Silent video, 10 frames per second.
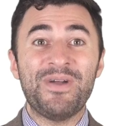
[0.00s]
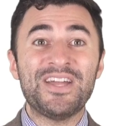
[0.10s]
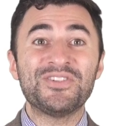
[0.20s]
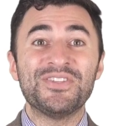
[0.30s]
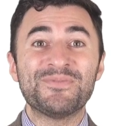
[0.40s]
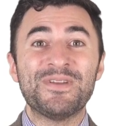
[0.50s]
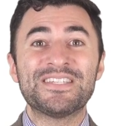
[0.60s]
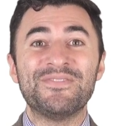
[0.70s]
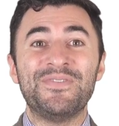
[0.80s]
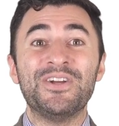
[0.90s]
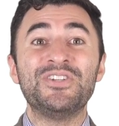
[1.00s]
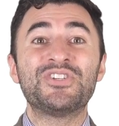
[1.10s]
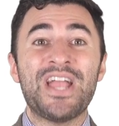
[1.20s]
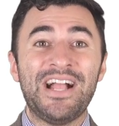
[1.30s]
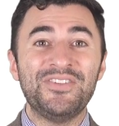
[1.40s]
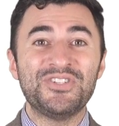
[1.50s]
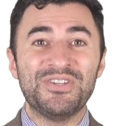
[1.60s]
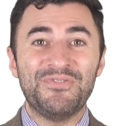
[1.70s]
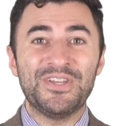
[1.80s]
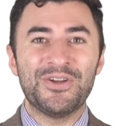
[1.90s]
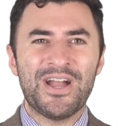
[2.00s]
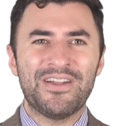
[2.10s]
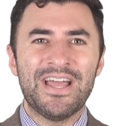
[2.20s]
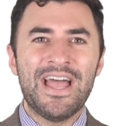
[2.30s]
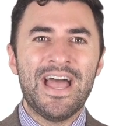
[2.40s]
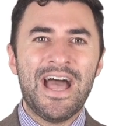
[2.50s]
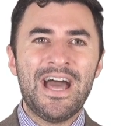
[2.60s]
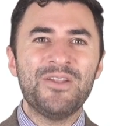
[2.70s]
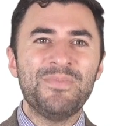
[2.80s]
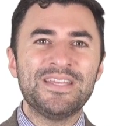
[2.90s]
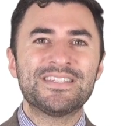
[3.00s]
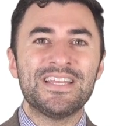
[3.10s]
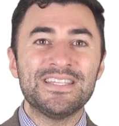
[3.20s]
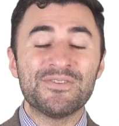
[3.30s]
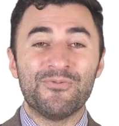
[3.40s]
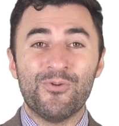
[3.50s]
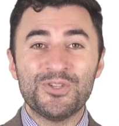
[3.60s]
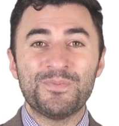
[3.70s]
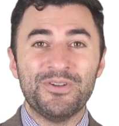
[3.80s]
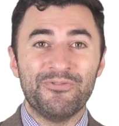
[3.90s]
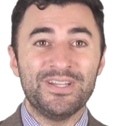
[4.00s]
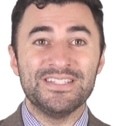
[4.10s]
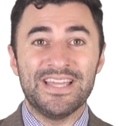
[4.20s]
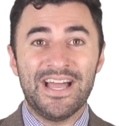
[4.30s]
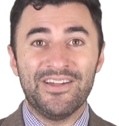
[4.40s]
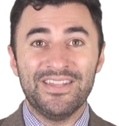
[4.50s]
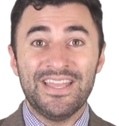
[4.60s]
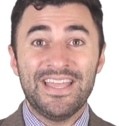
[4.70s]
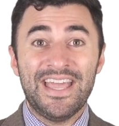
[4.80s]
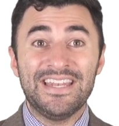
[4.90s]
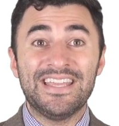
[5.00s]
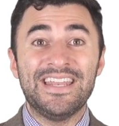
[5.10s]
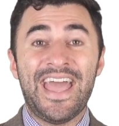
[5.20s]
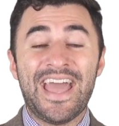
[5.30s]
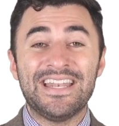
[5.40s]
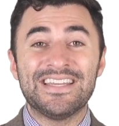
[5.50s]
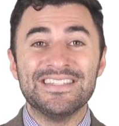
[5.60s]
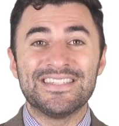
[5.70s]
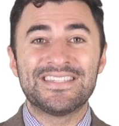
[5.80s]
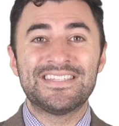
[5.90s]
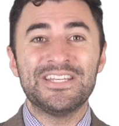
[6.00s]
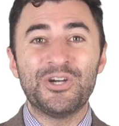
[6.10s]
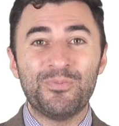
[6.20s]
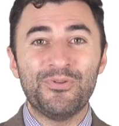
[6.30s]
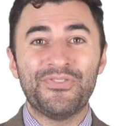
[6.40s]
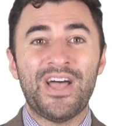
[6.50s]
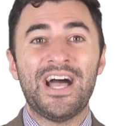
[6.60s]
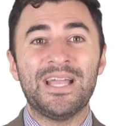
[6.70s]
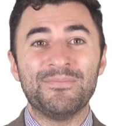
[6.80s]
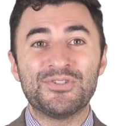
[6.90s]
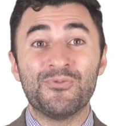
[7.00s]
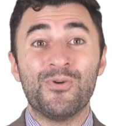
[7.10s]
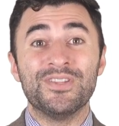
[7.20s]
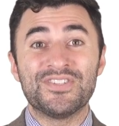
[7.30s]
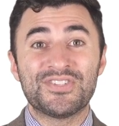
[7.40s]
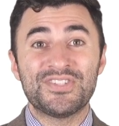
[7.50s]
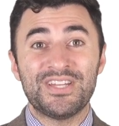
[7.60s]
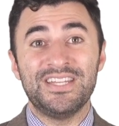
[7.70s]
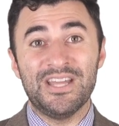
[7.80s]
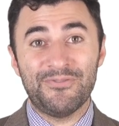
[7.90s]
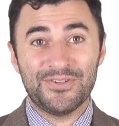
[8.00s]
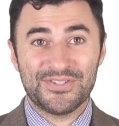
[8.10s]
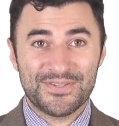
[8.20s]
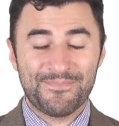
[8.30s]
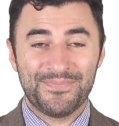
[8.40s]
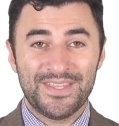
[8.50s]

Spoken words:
imagine, this makes it very challenging to figure out how to make sense of what's been written down and can add considerable time to one's studying efforts.